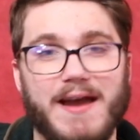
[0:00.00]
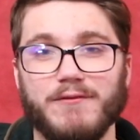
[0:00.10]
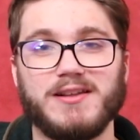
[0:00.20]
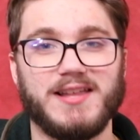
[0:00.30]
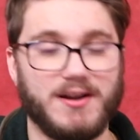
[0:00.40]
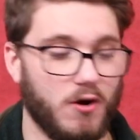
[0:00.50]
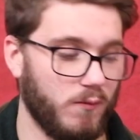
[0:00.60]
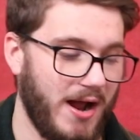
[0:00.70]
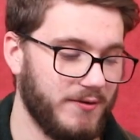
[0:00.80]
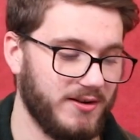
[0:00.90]
everything
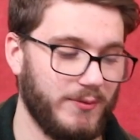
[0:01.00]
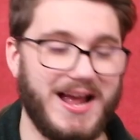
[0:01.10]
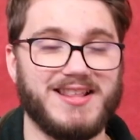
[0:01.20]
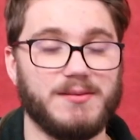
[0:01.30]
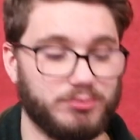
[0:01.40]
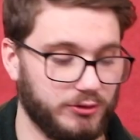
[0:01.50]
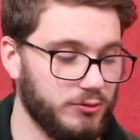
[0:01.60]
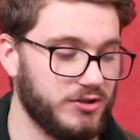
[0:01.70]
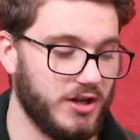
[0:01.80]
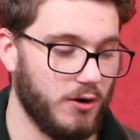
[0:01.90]
around it. We added the
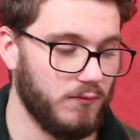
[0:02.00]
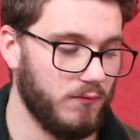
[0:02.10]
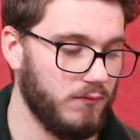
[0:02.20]
blues note